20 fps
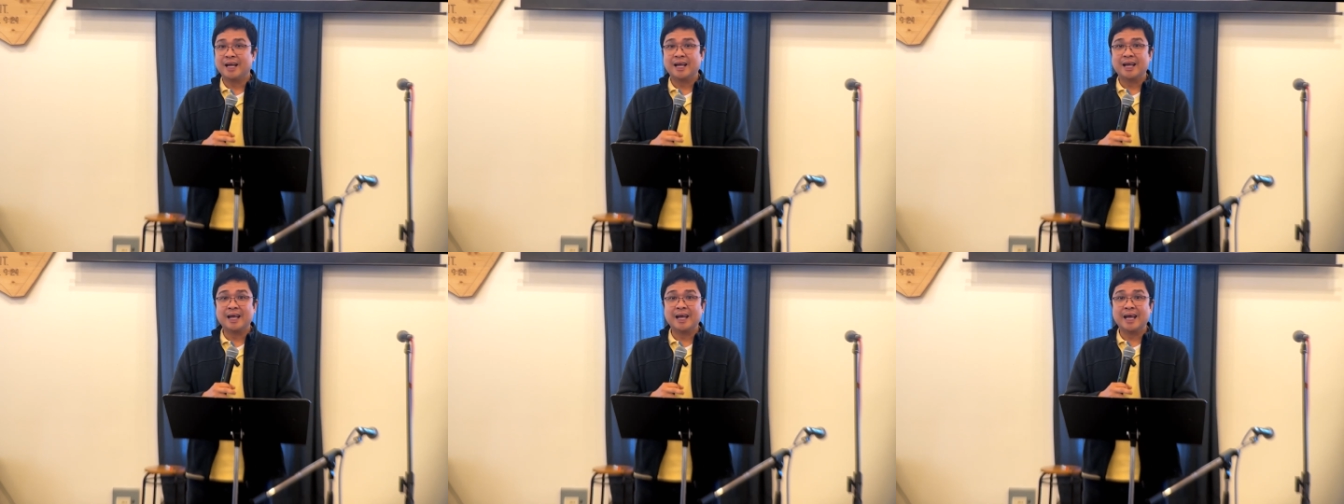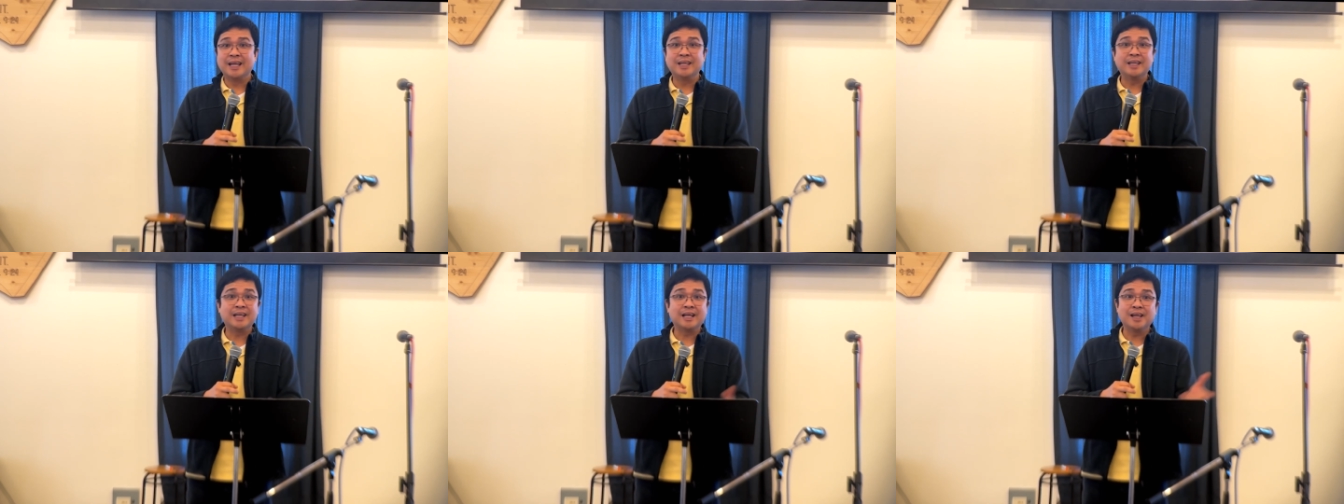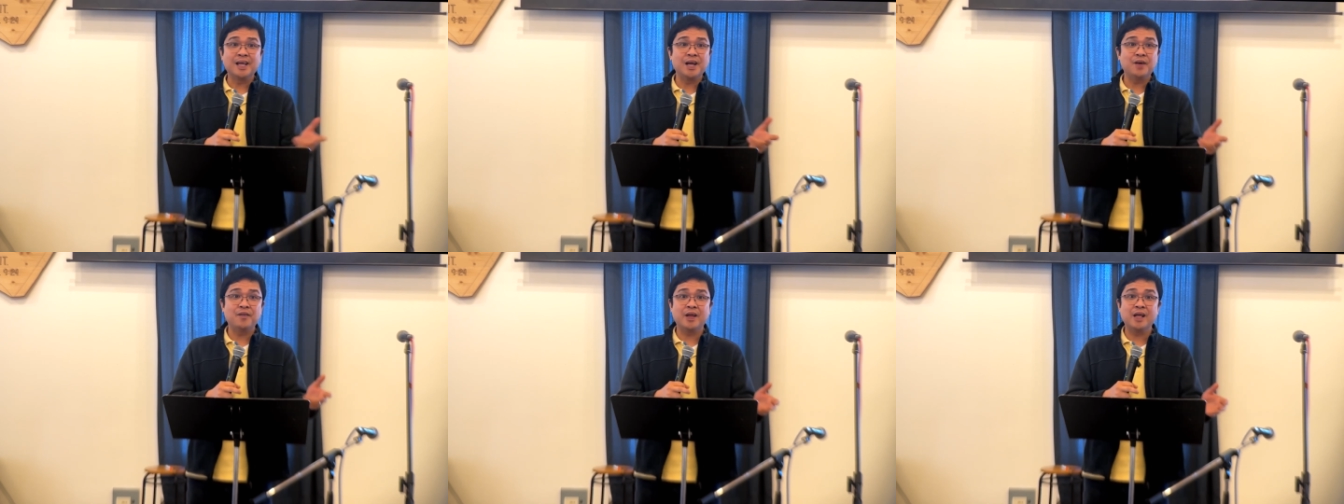and
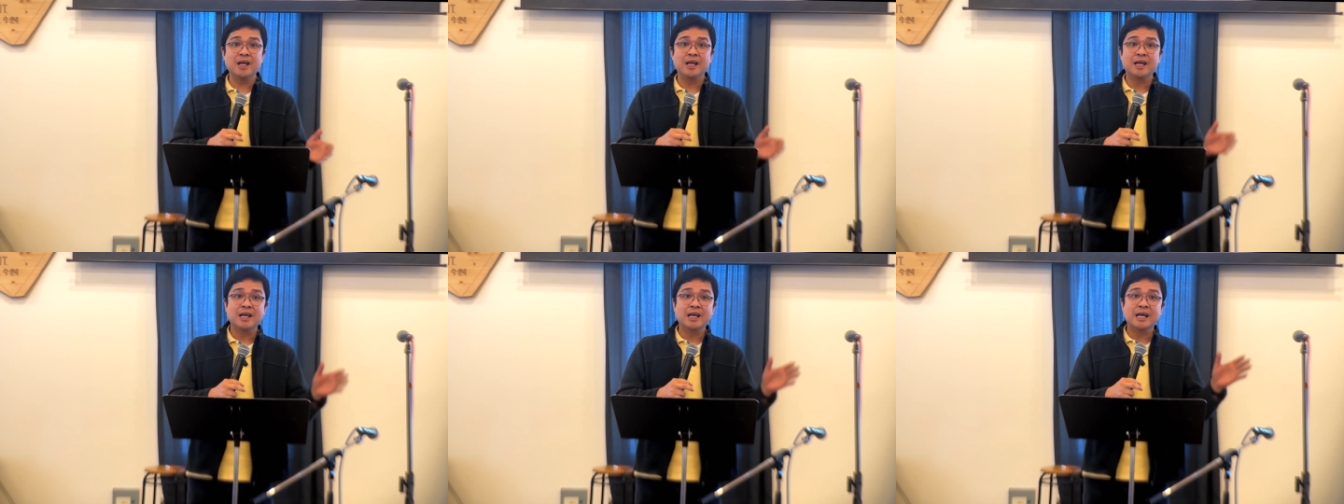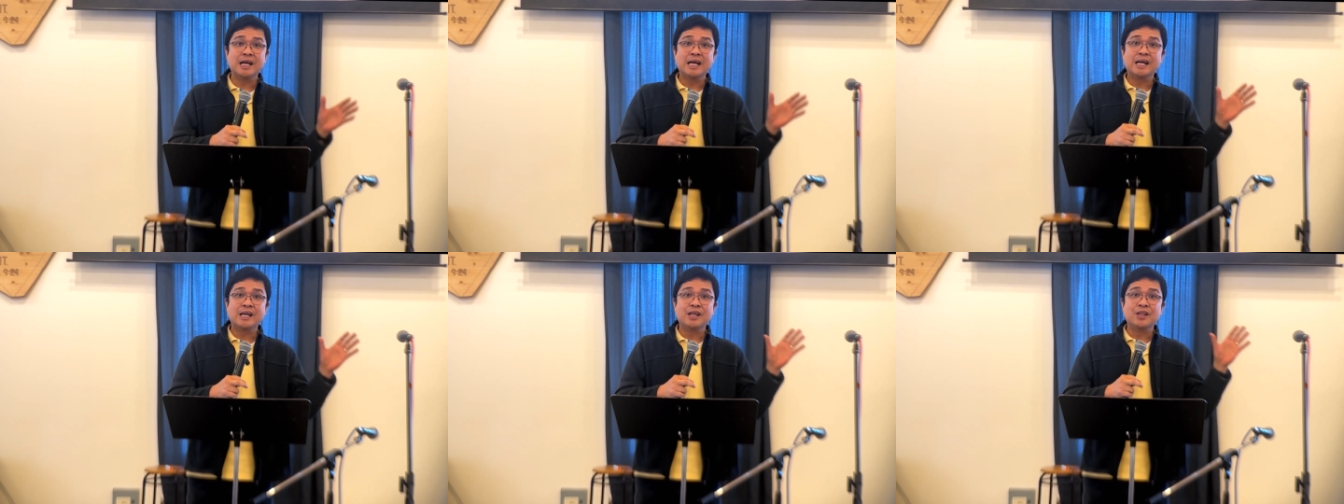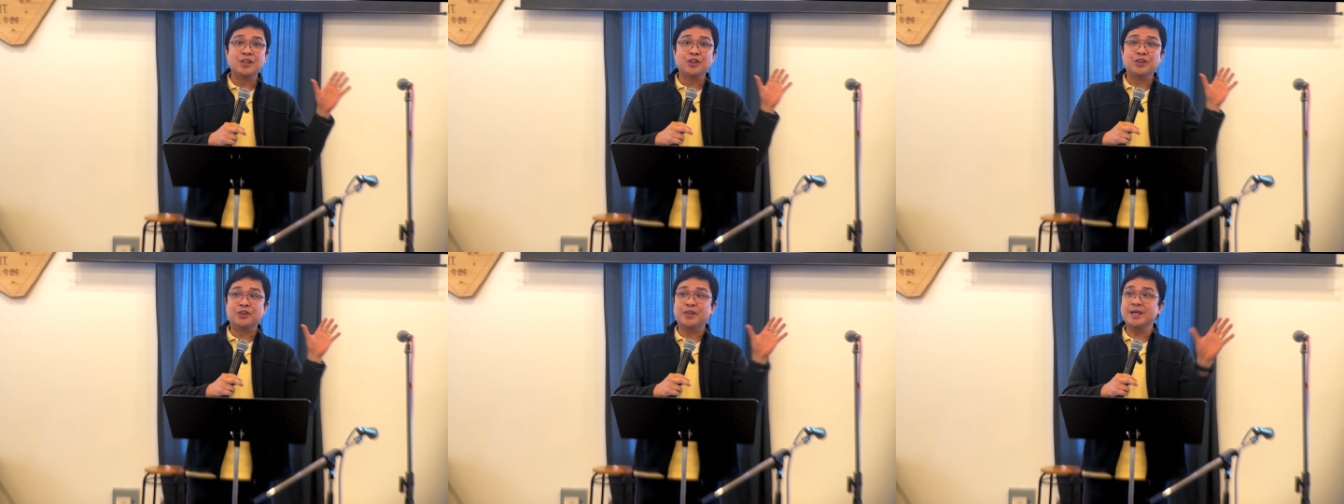declaring,
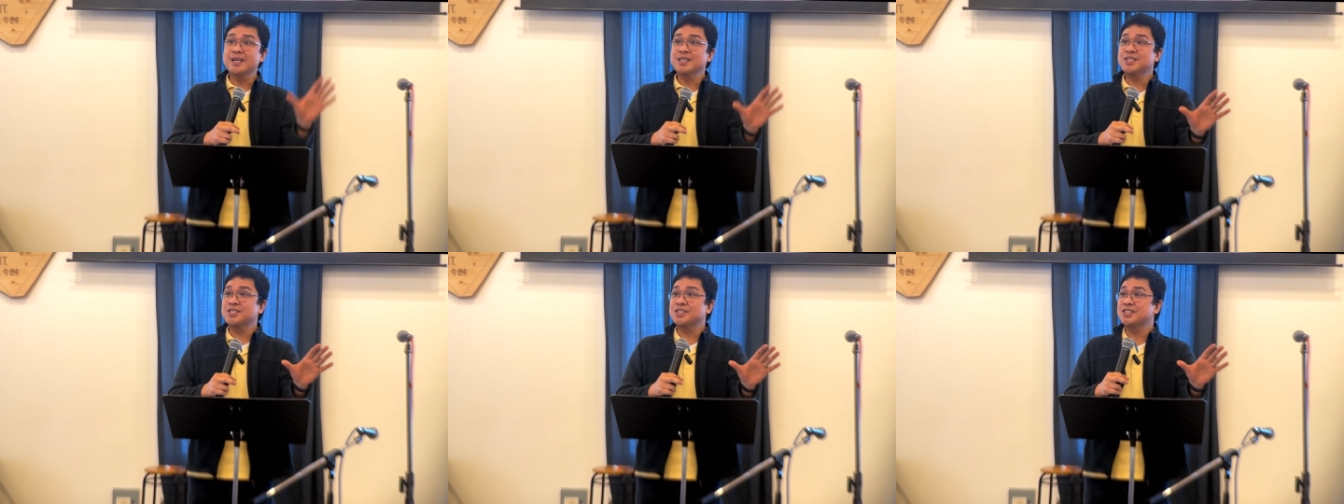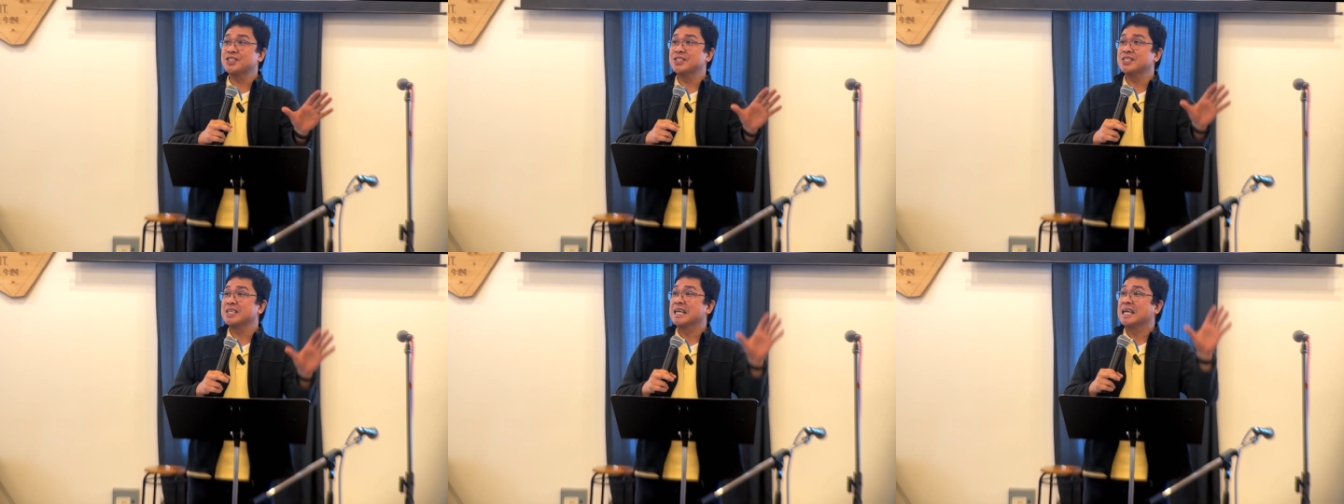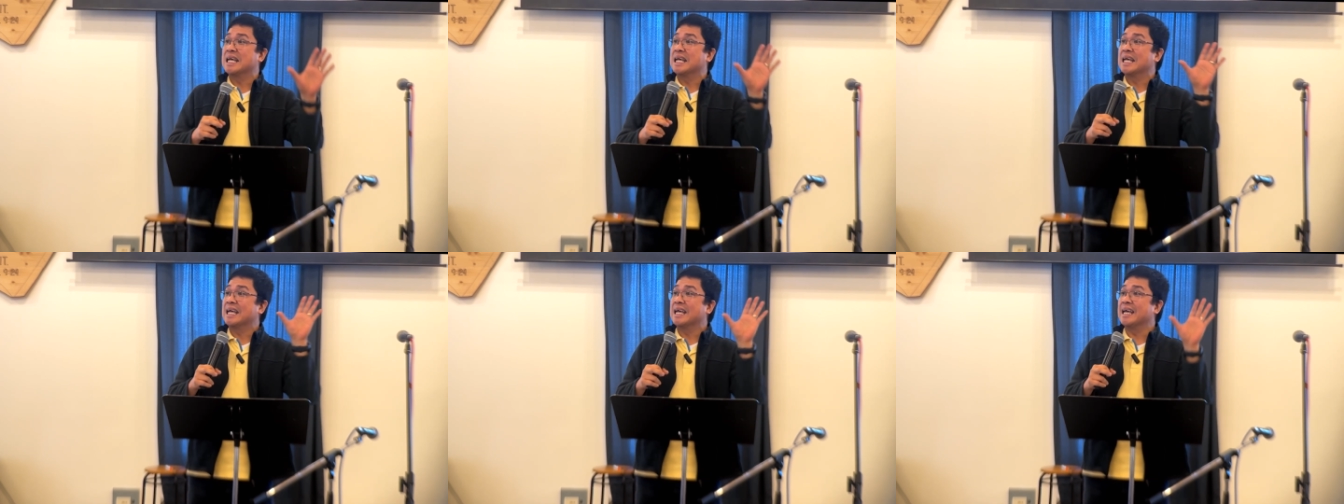This
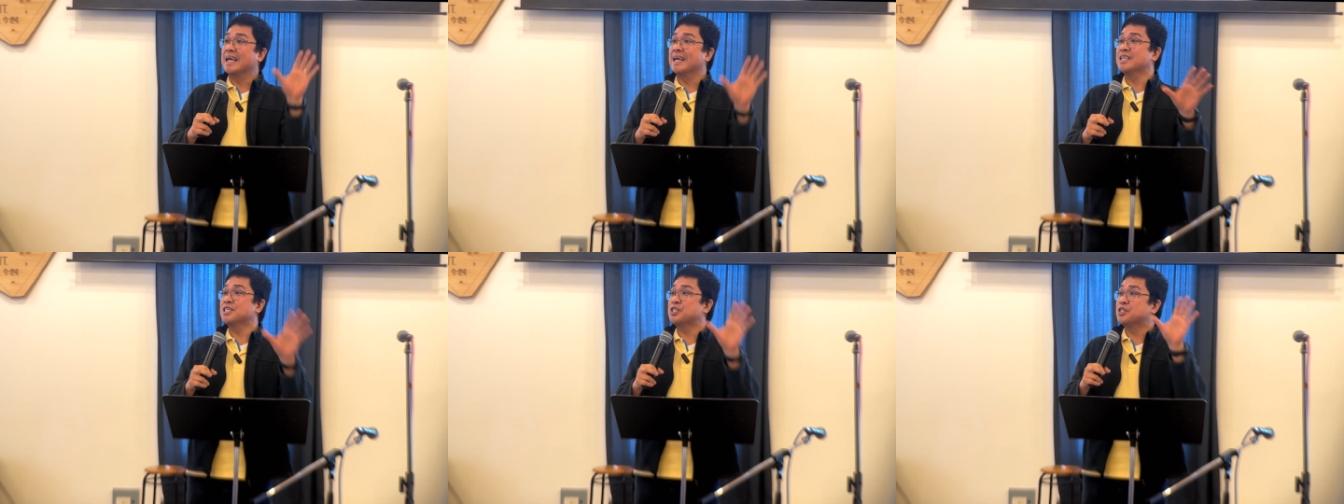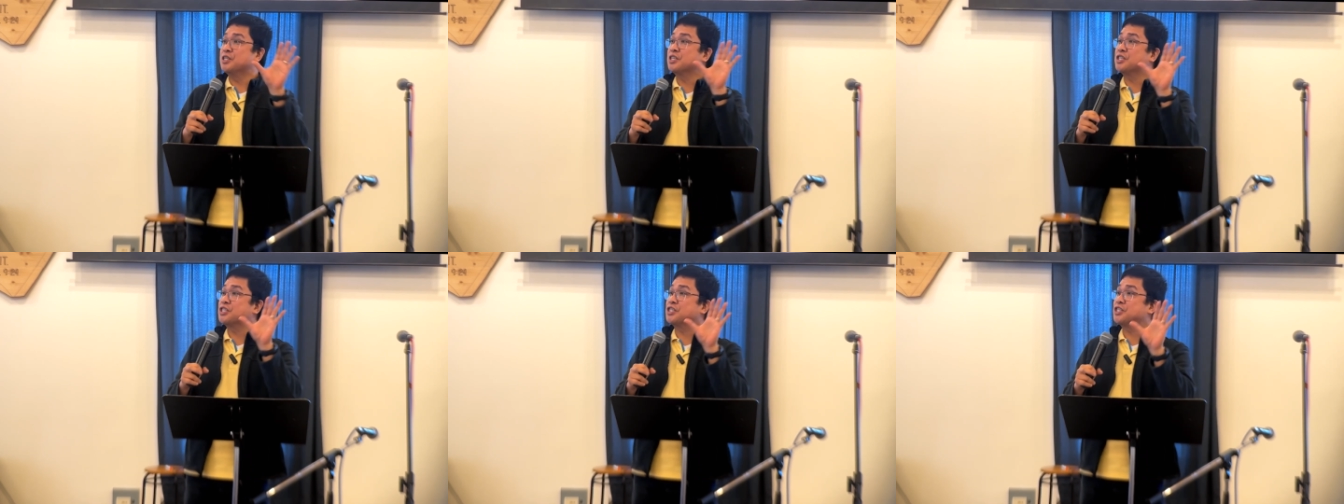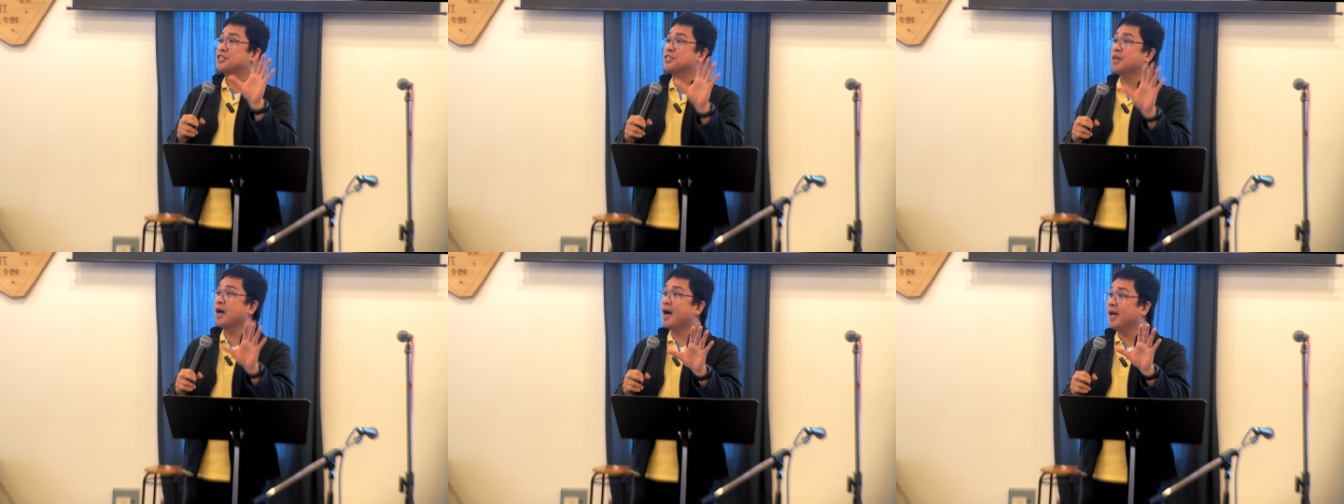is the
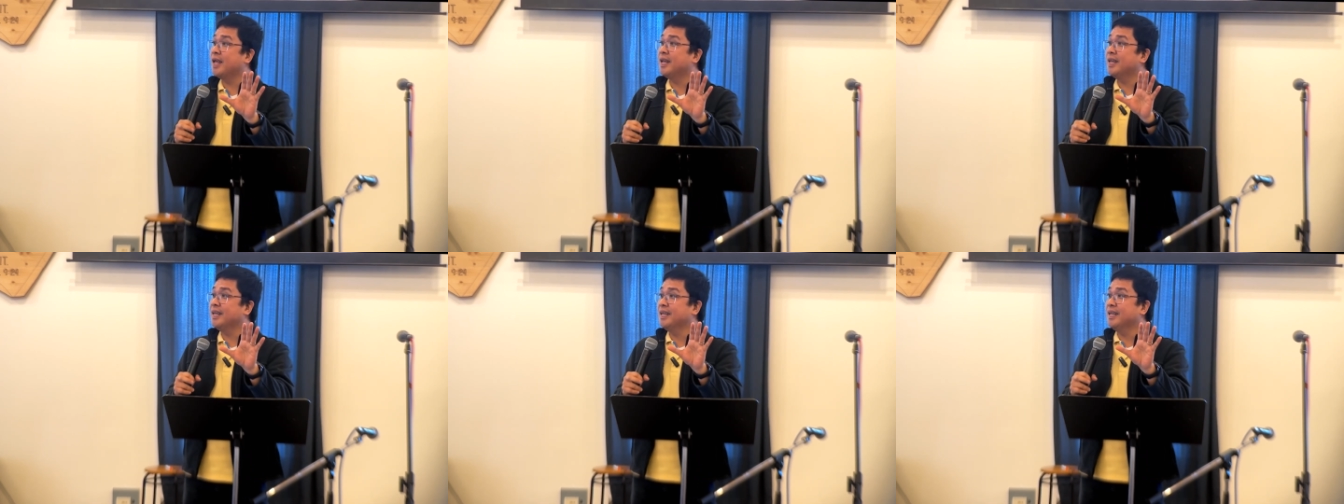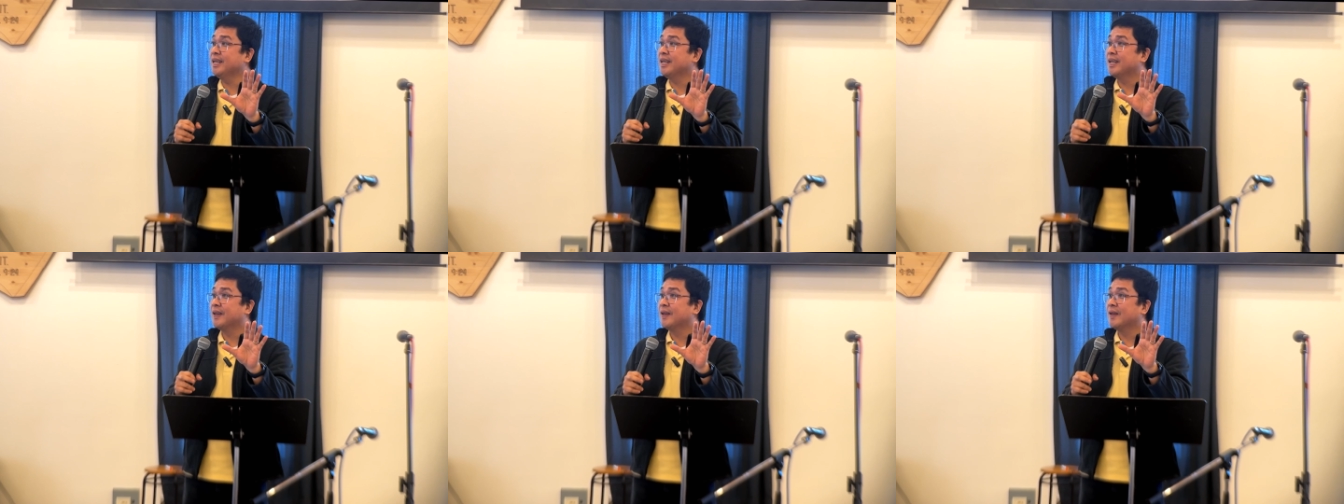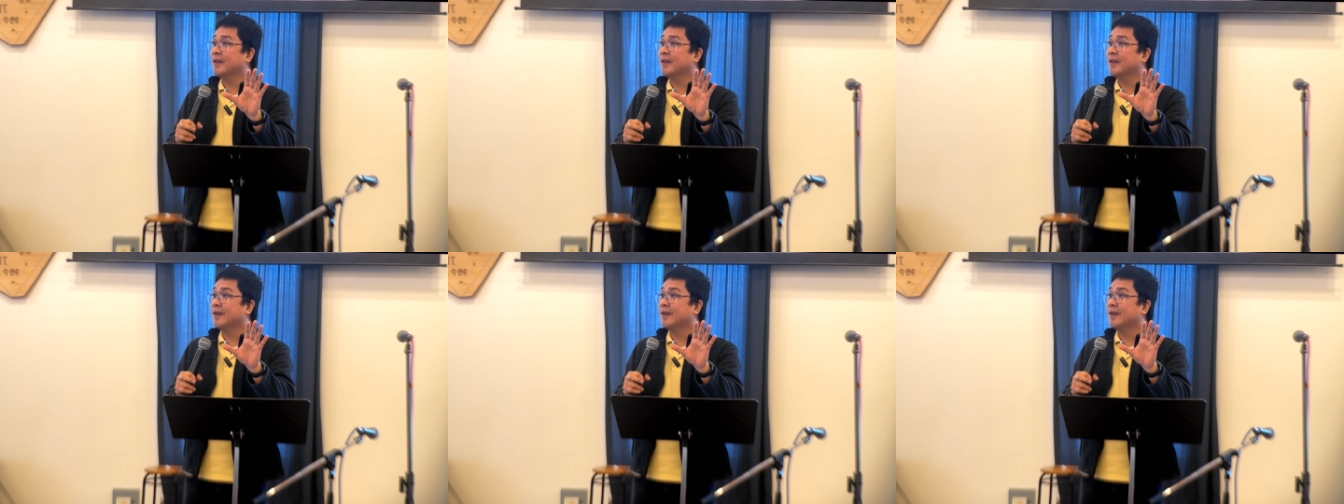Son